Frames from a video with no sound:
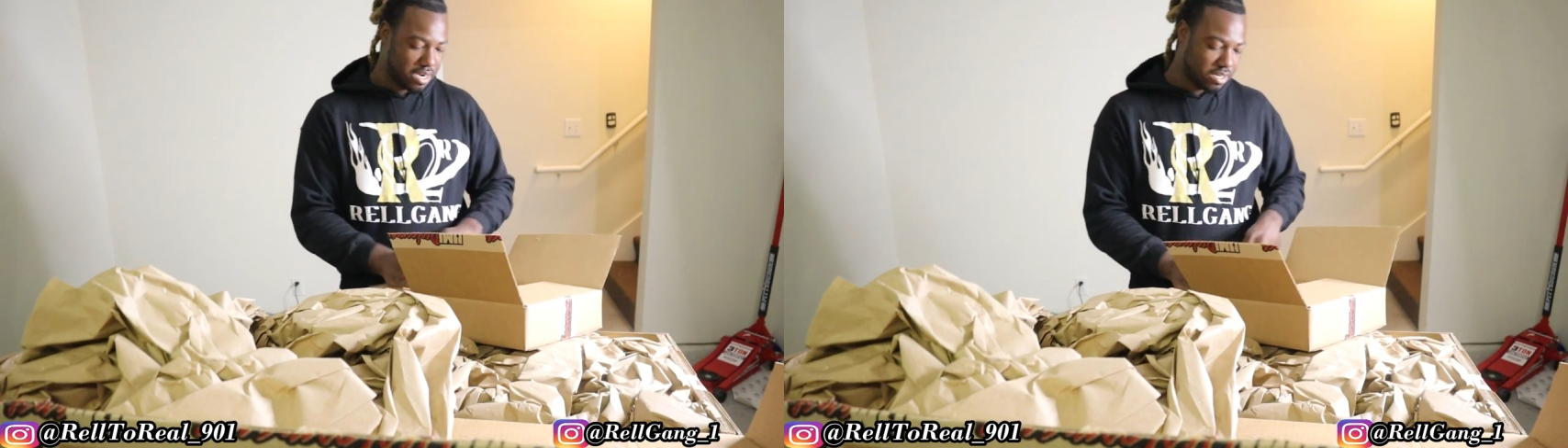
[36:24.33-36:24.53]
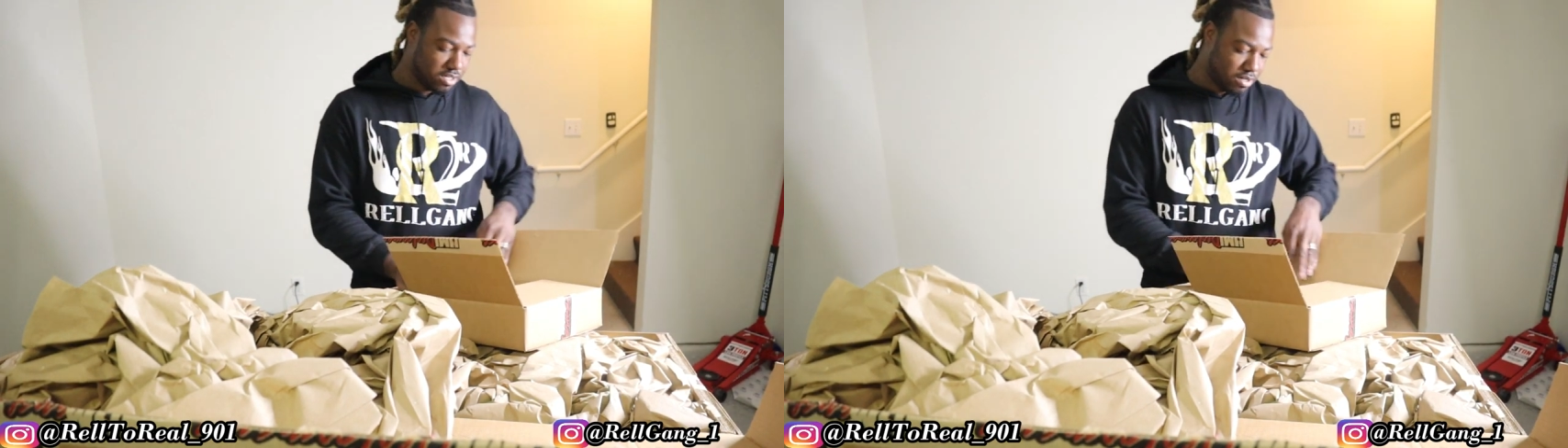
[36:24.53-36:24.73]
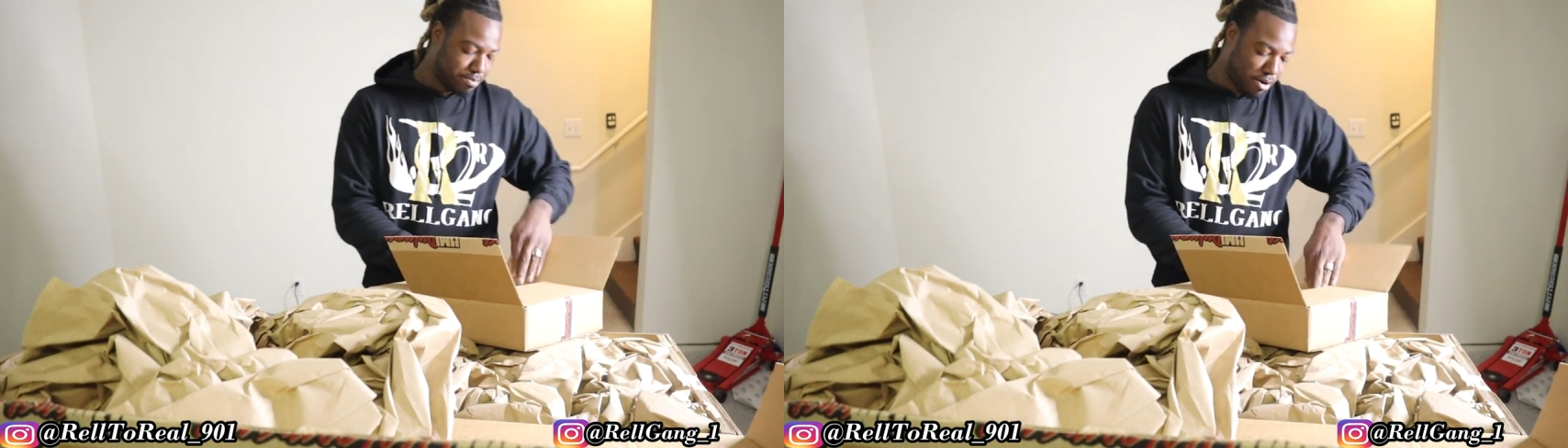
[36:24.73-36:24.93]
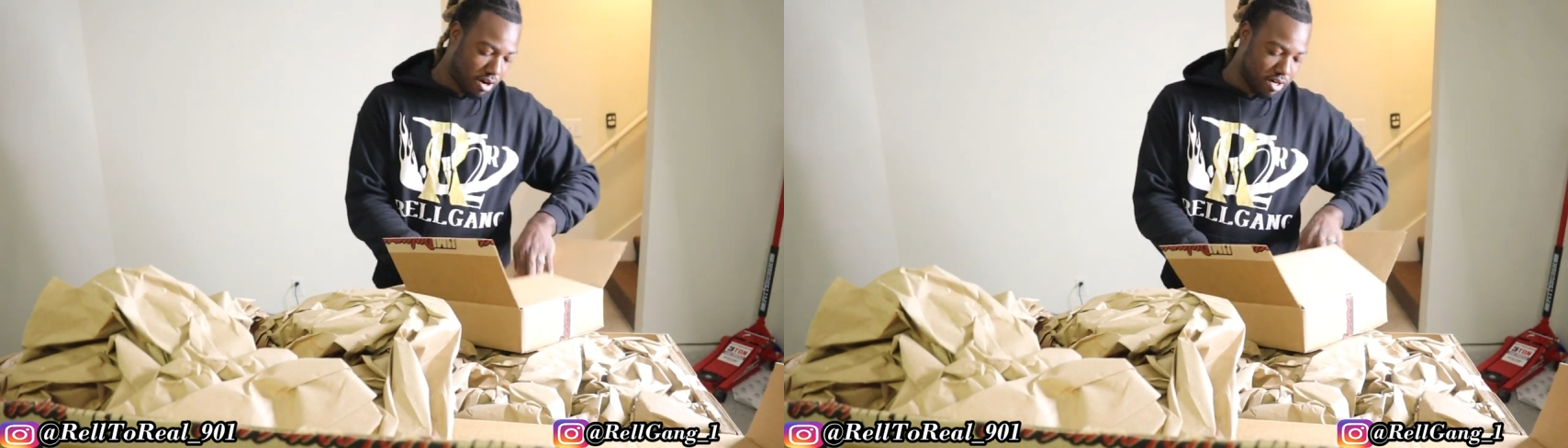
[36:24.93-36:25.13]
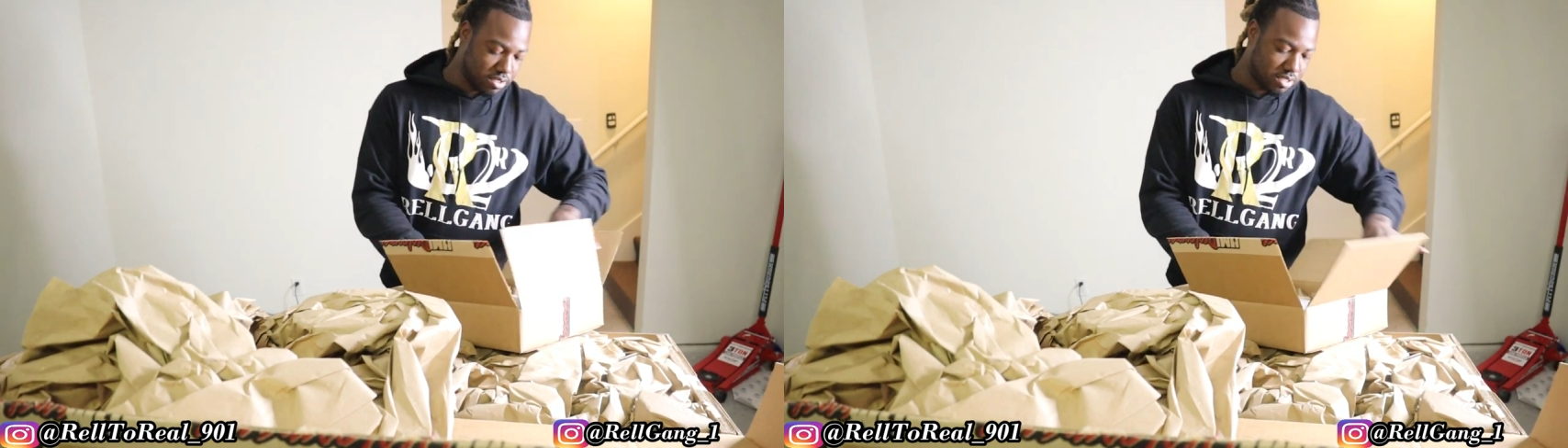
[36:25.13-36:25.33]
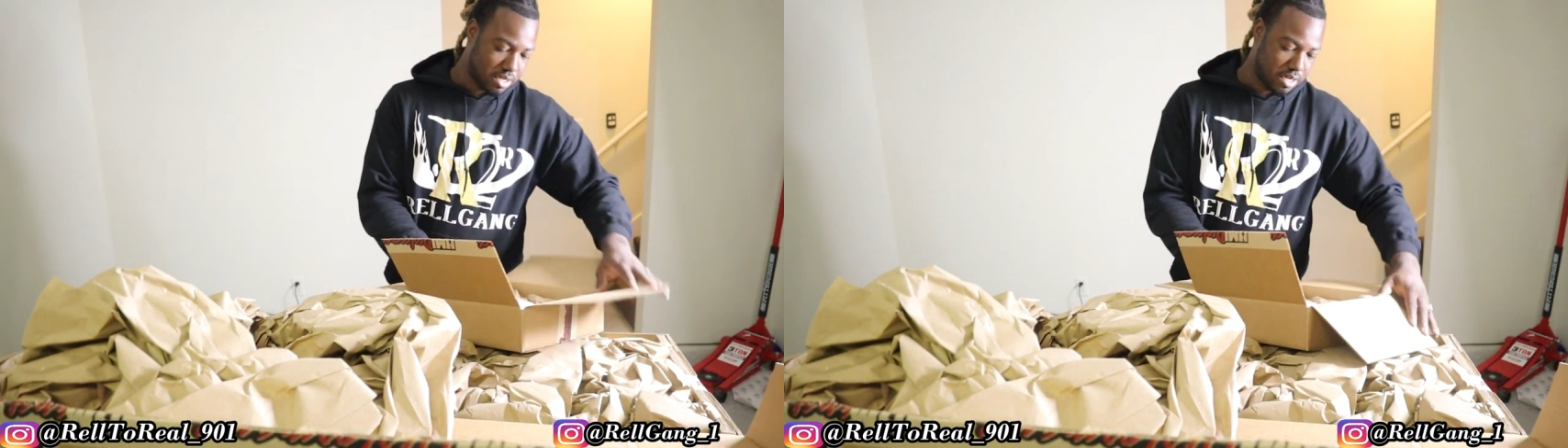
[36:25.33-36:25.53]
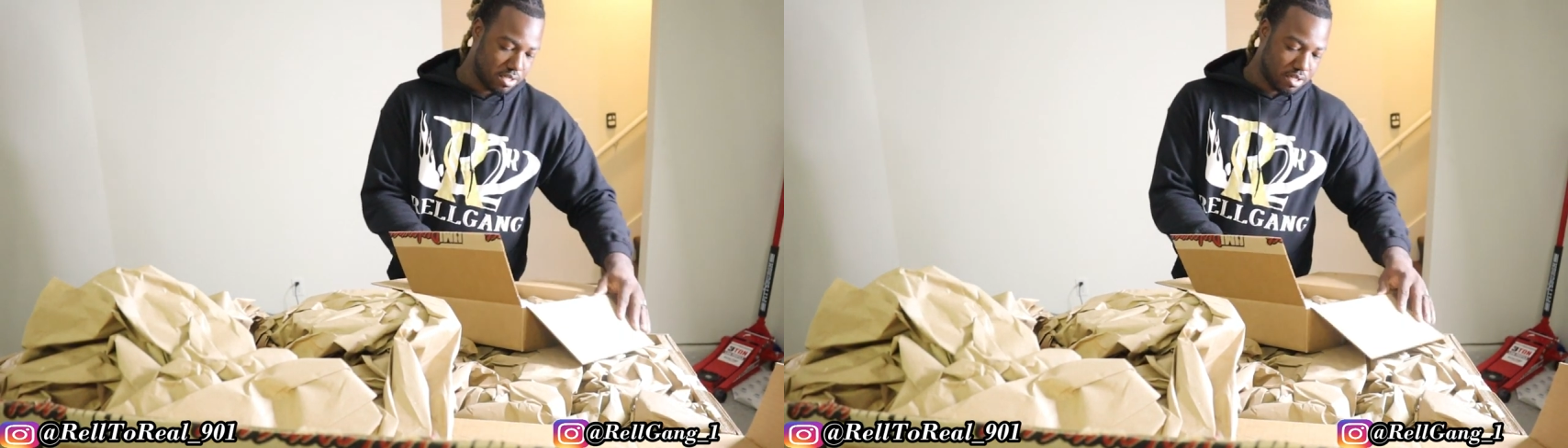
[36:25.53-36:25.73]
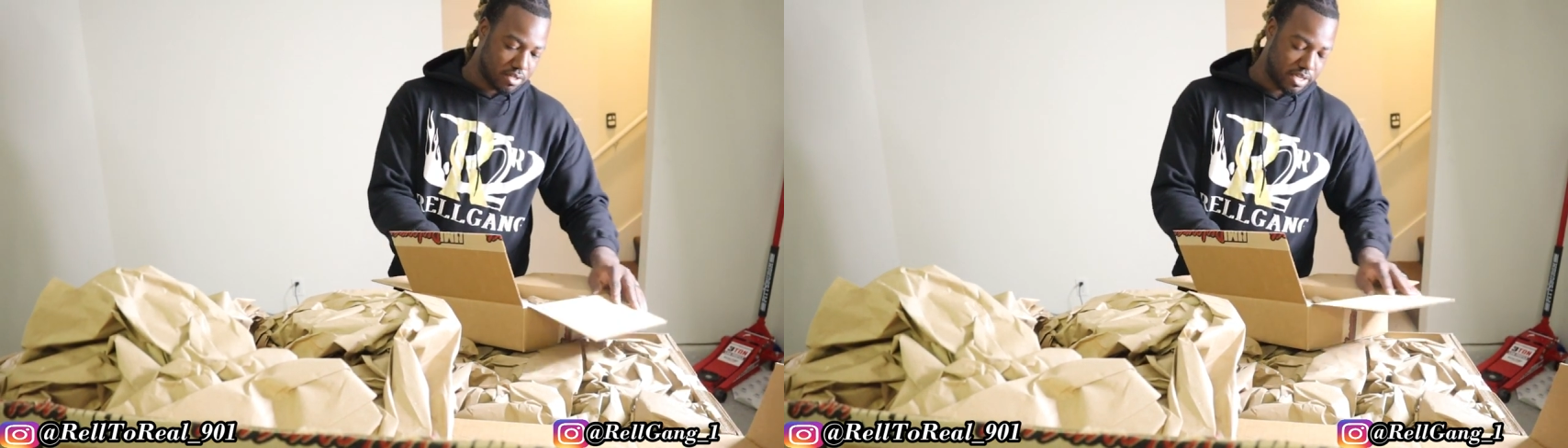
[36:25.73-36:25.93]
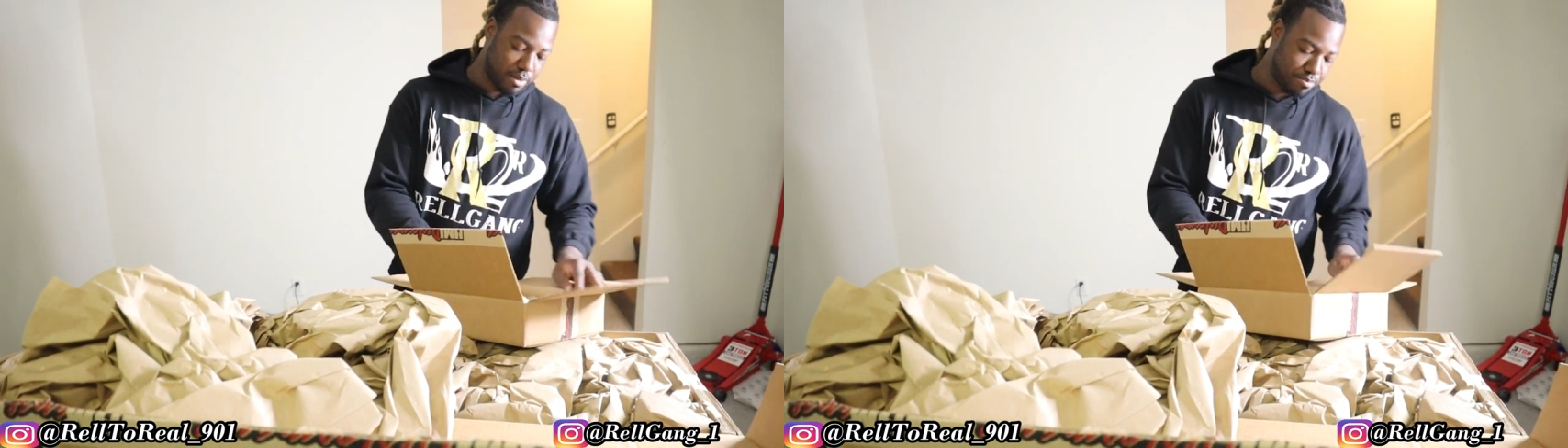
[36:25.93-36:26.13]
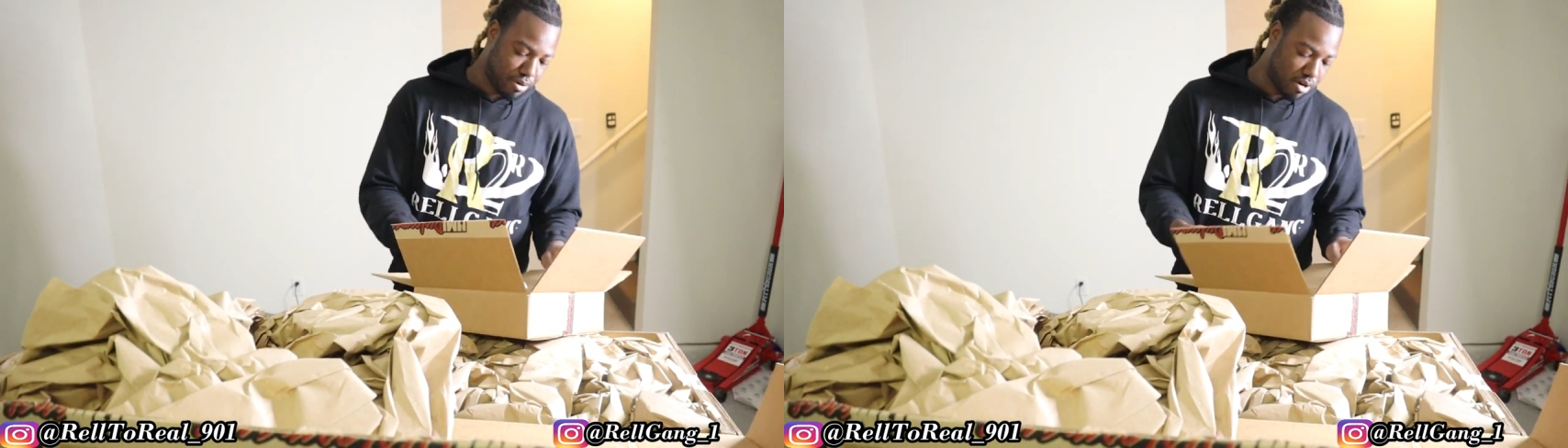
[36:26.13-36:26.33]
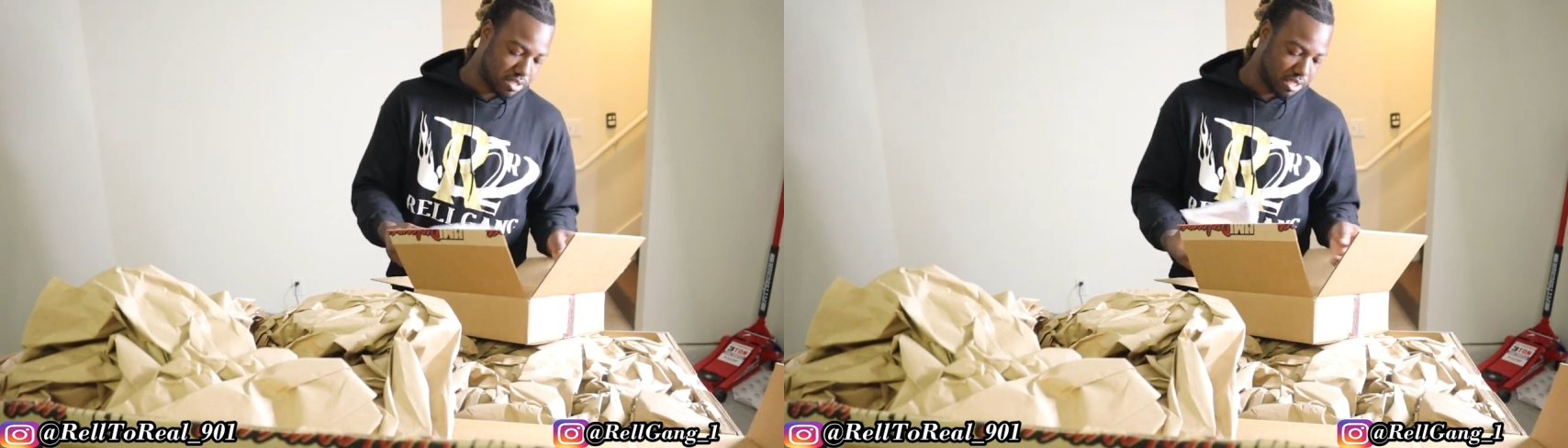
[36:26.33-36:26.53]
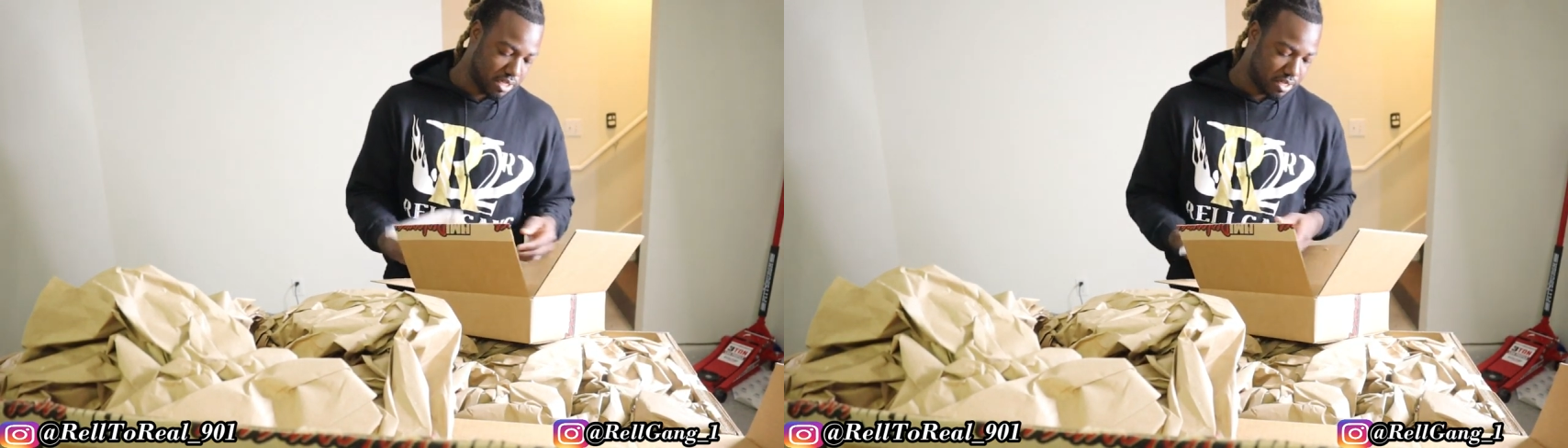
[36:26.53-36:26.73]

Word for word: I love parts. I love getting parts in.